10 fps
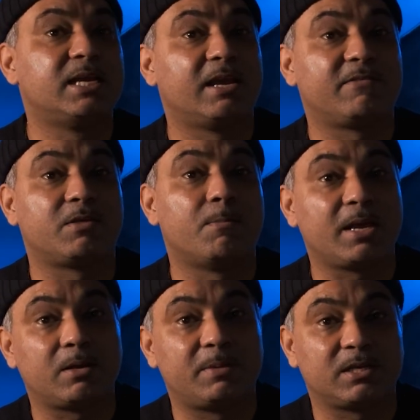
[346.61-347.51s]
if the
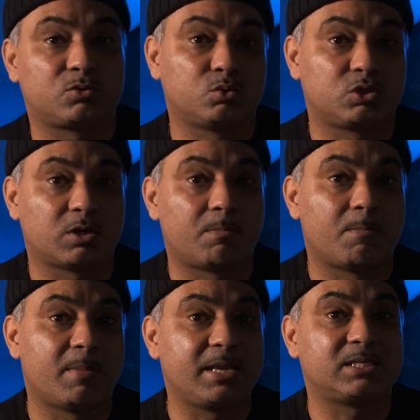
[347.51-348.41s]
megapixel jump
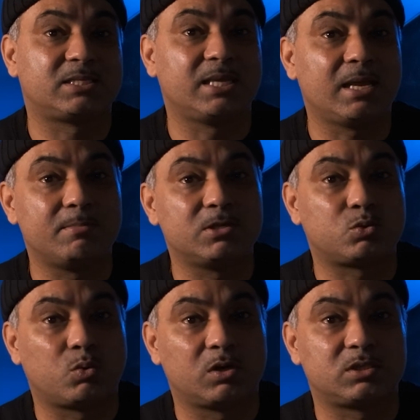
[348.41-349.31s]
makes the
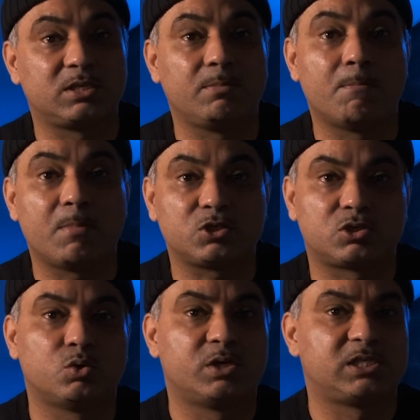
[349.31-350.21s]
image quality
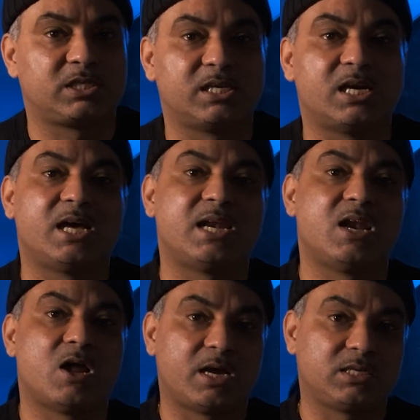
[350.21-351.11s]
much noisier at
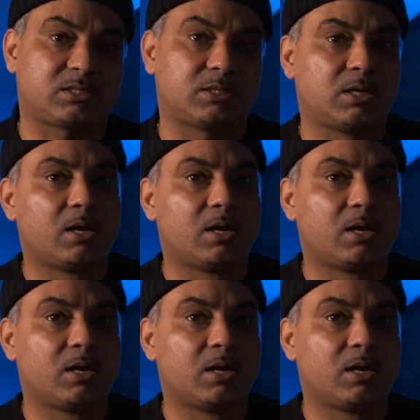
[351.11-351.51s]
night.